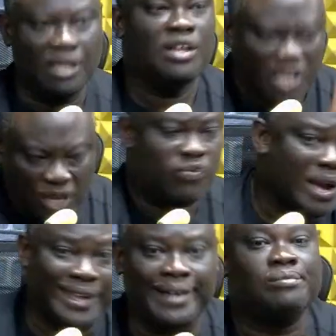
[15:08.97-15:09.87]
even for 1
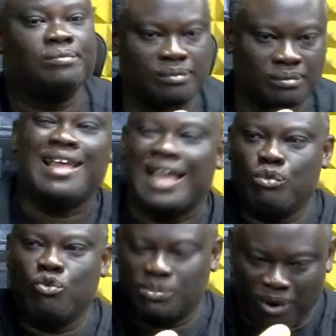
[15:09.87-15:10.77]
year.
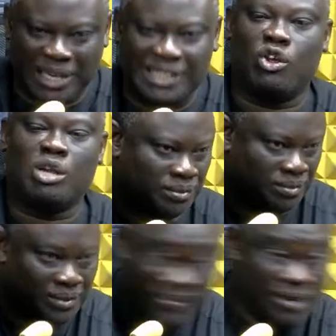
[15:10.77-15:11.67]
Moves bomb, then I don't move.
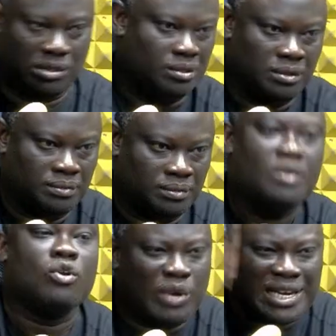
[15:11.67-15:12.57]
I don't.
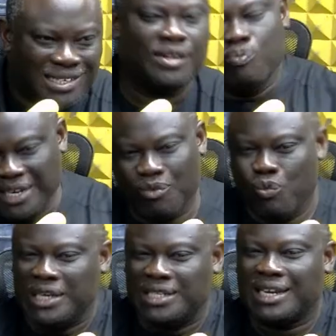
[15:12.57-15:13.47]
That
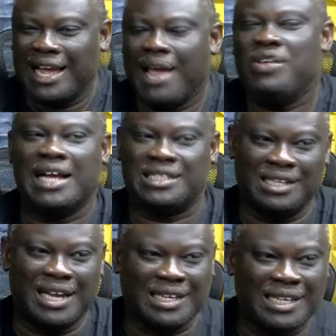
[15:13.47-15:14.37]
with heavy
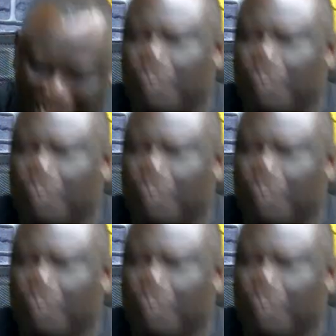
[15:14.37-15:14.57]
artillery armor